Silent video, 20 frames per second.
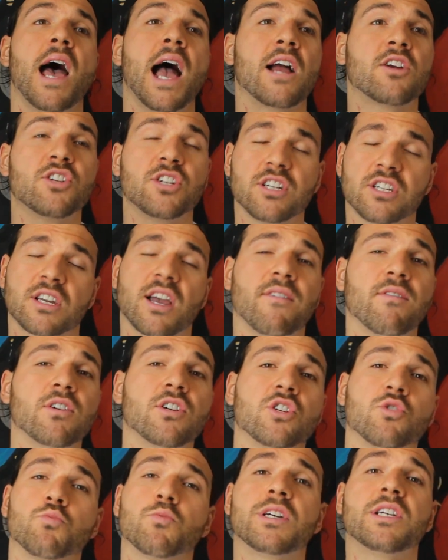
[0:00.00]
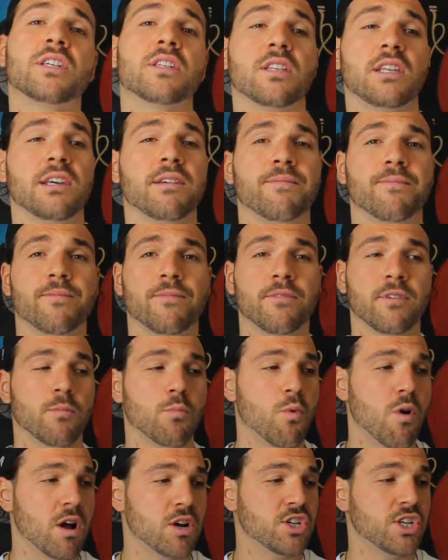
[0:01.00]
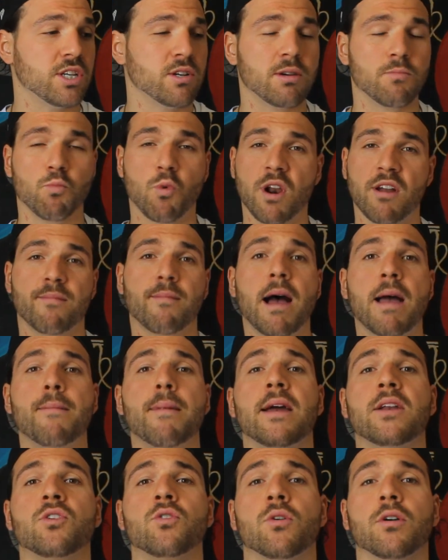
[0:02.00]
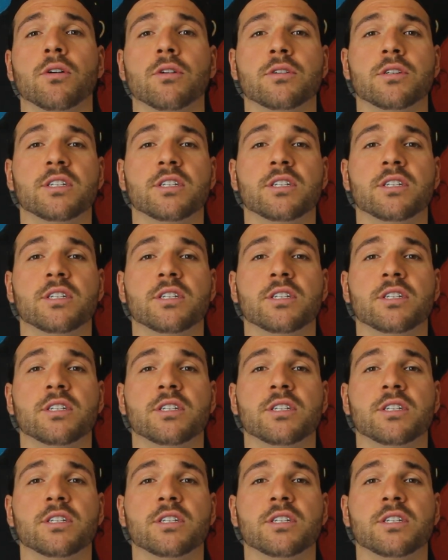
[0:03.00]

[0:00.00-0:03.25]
actually discovered just recently from watching one of my mentors,